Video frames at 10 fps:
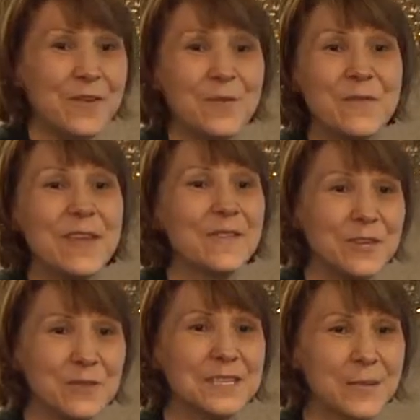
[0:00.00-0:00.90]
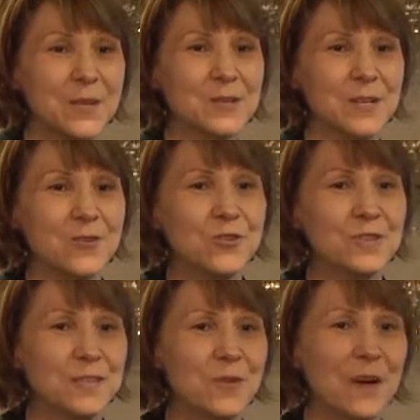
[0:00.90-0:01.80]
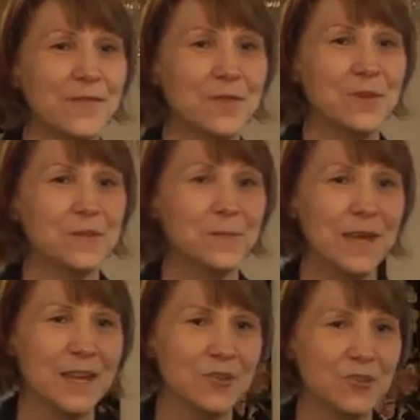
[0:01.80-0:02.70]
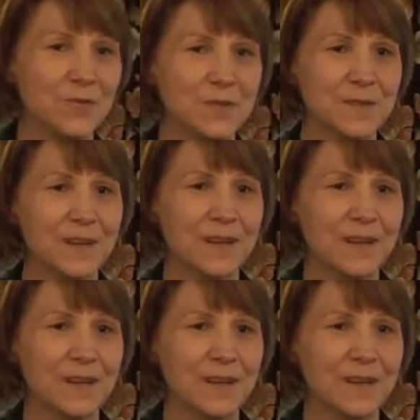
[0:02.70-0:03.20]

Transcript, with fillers: And we've given you some of those solutions to go after those big issues.